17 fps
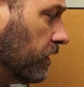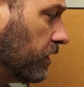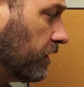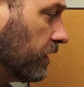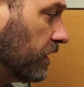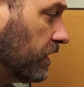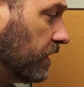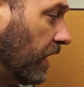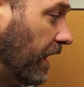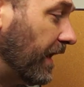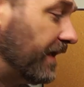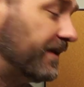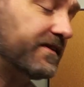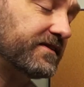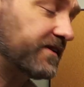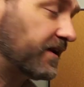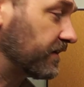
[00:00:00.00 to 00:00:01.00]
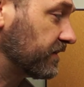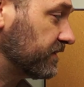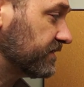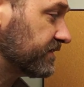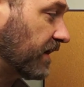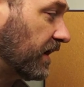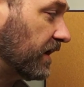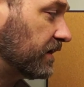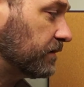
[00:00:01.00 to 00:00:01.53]
The eight
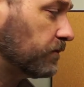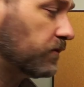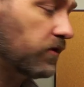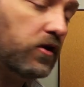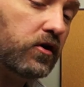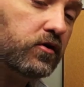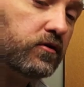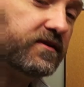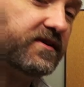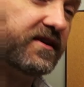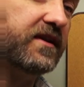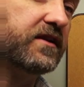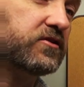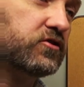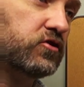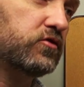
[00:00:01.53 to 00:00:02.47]
seconds, I am losing